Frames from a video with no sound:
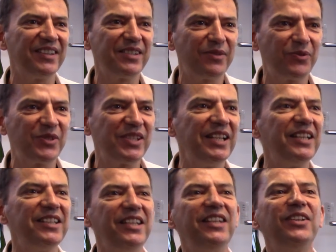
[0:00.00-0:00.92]
this
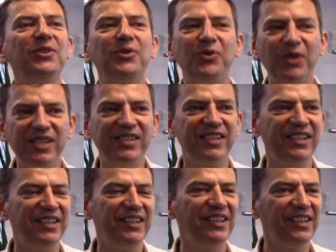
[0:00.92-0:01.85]
facility here,
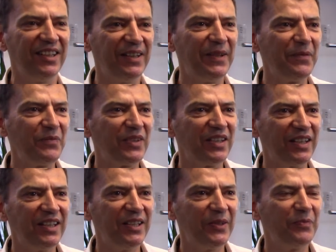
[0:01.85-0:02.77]
Greysteel,
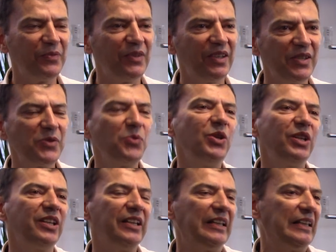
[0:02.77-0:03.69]
um, is
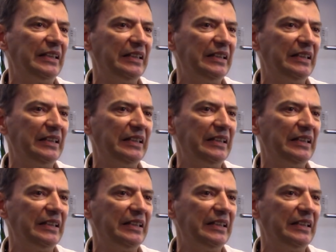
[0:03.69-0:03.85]
working.